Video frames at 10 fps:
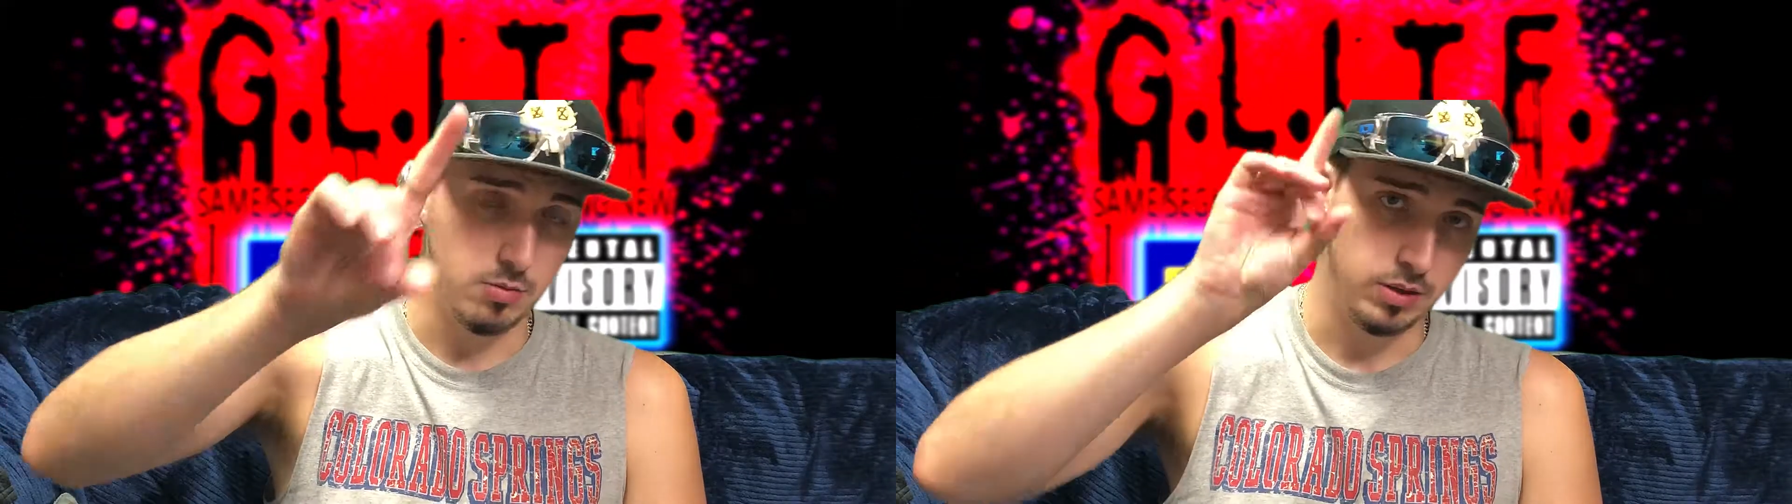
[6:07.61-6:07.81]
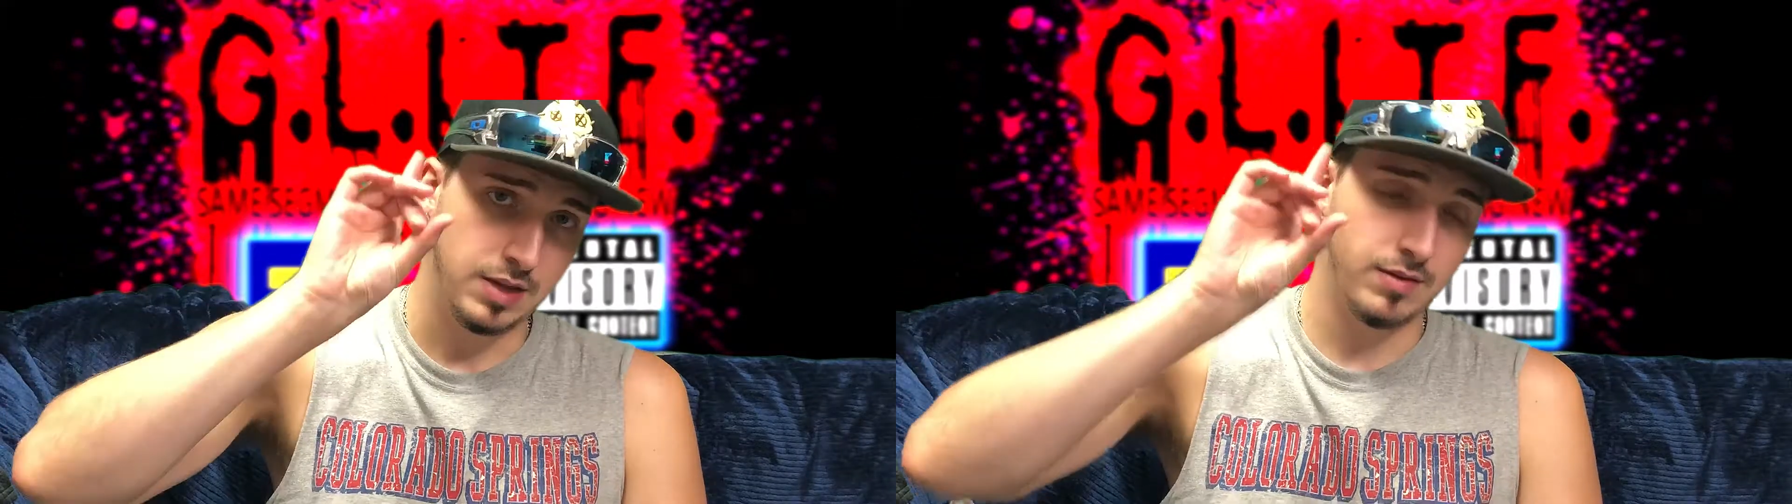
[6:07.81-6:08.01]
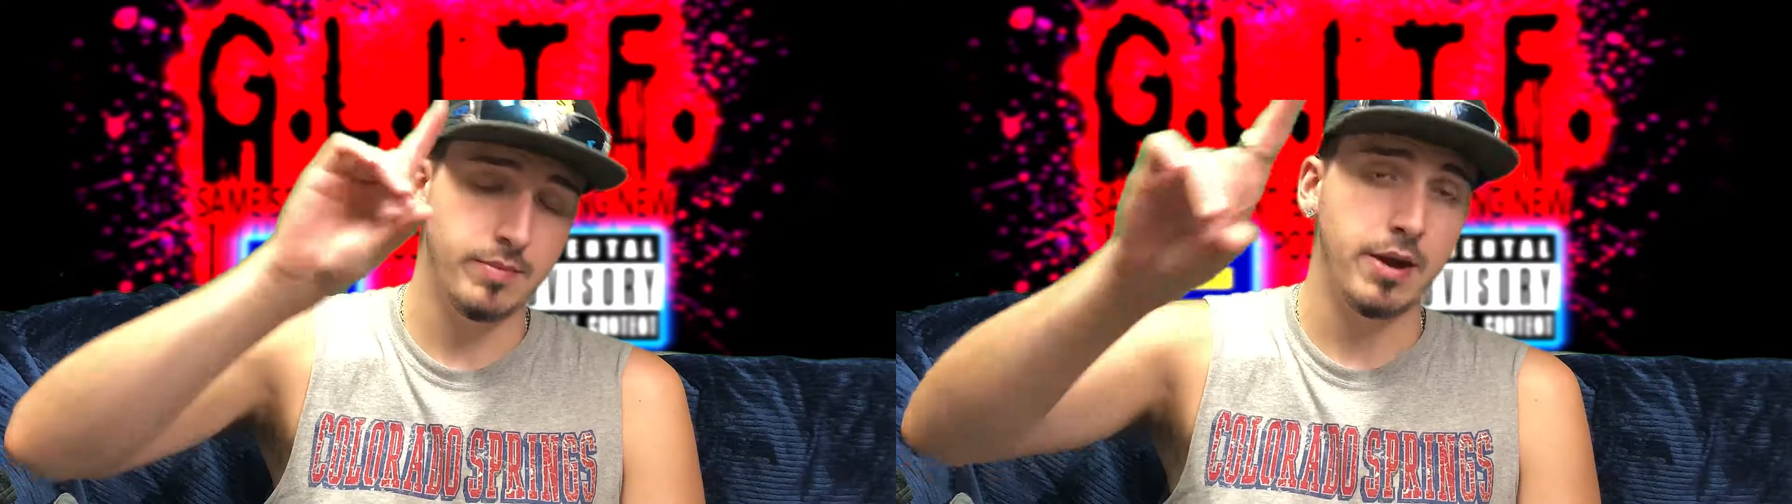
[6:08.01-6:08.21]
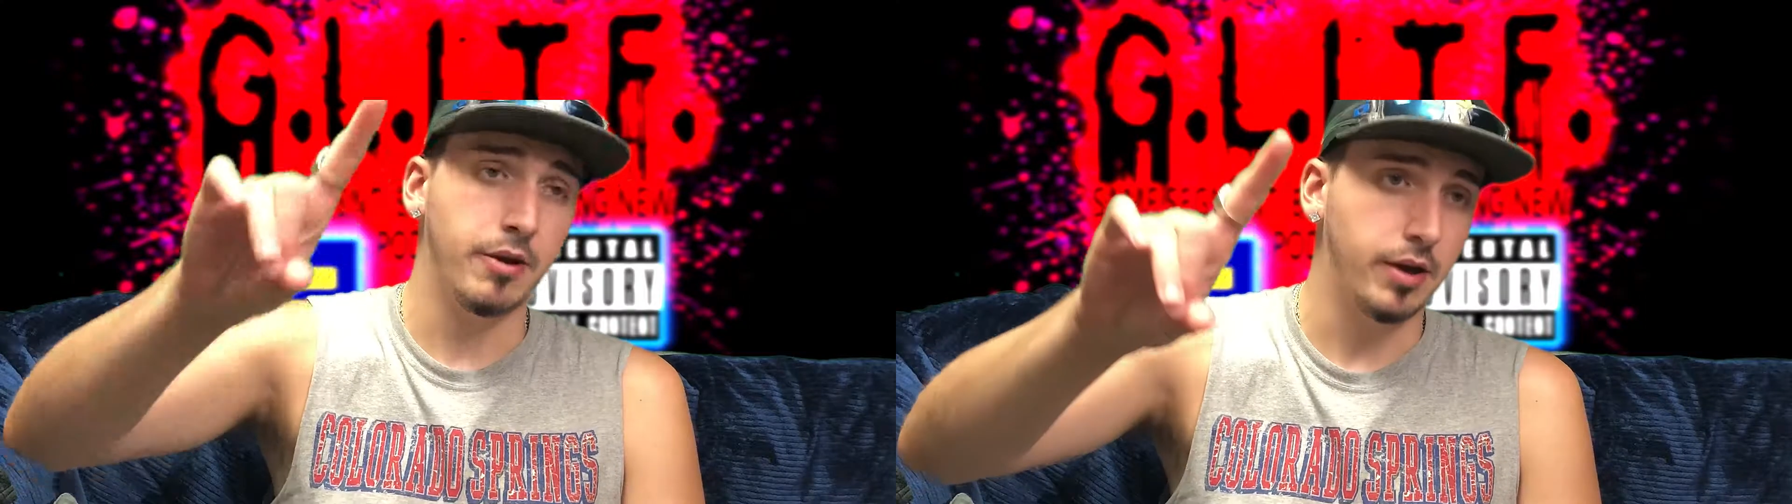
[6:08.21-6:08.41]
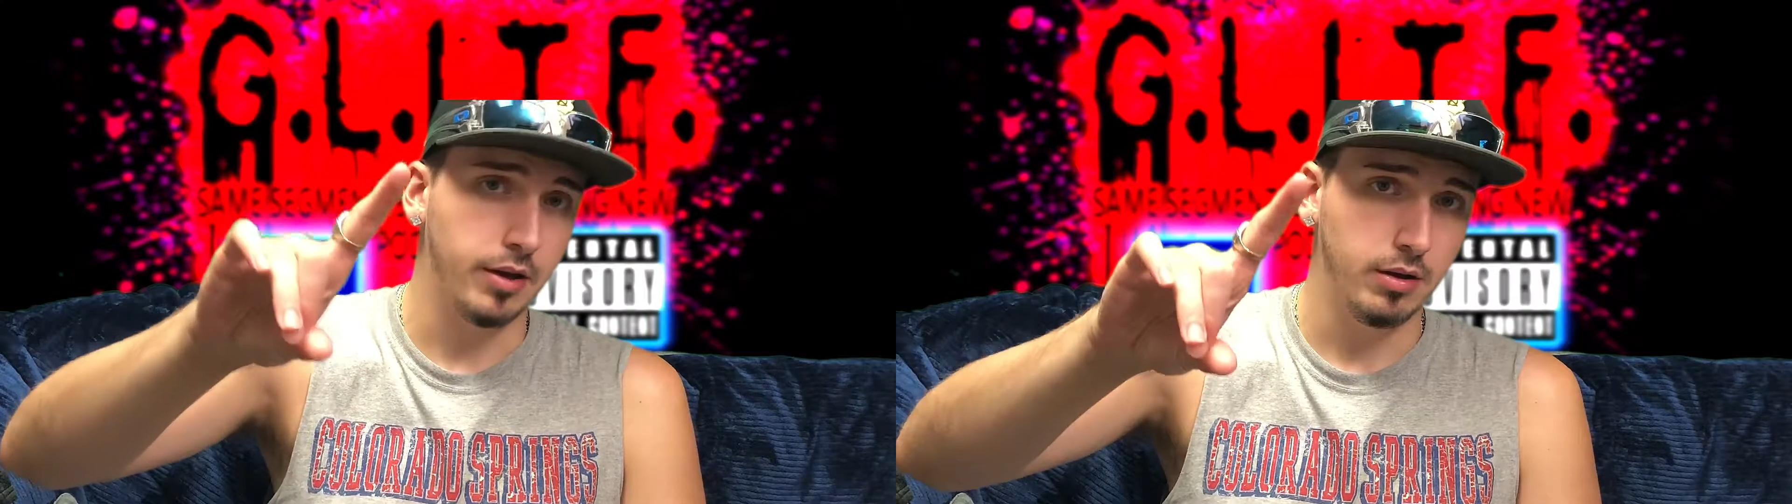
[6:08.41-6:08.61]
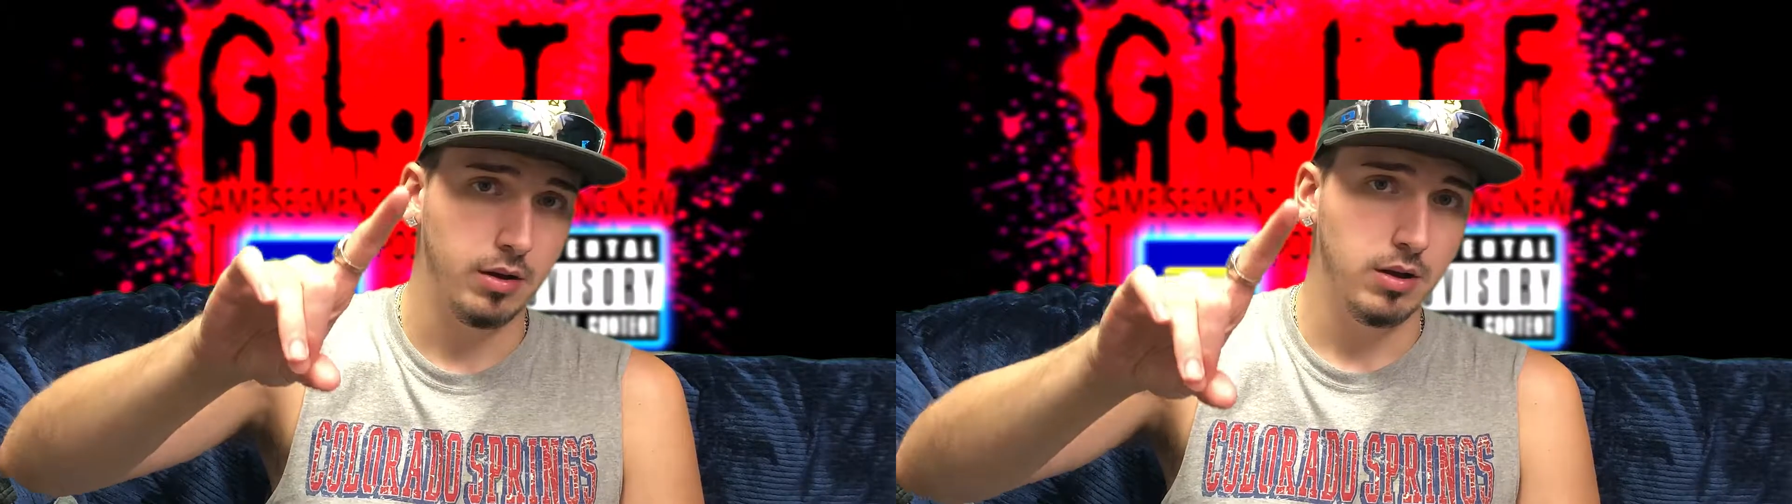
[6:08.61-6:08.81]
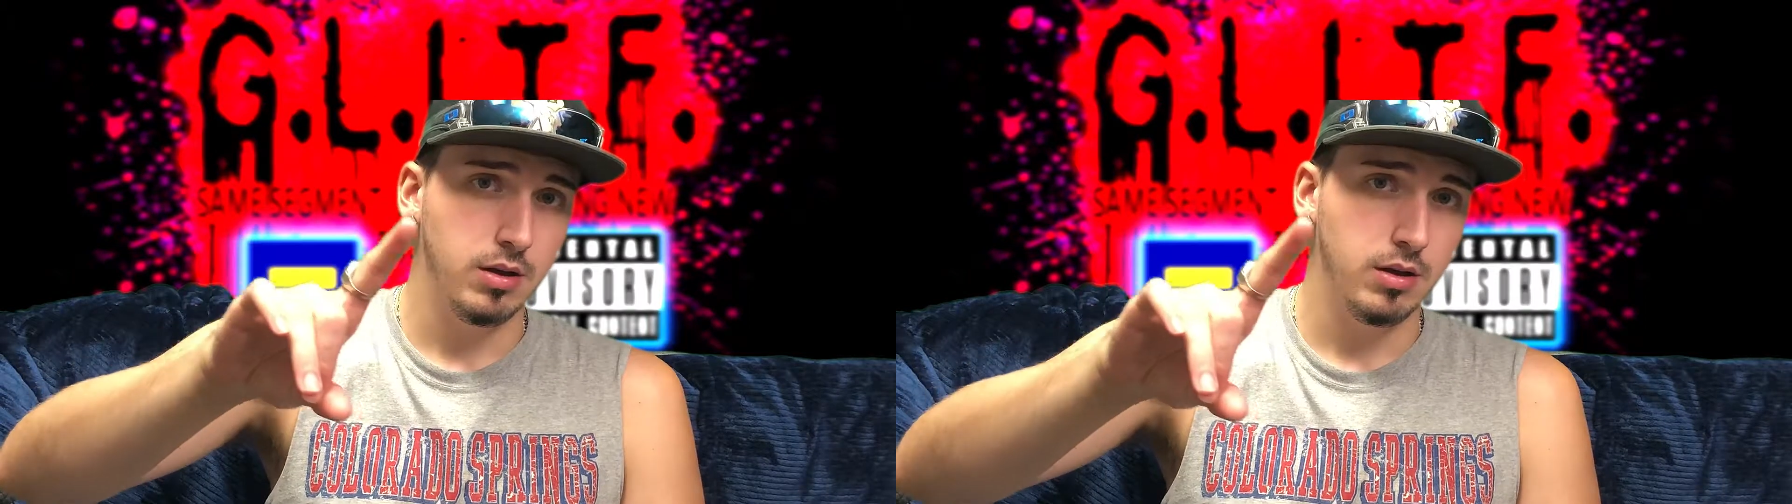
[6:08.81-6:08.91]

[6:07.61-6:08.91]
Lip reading: who believe in America,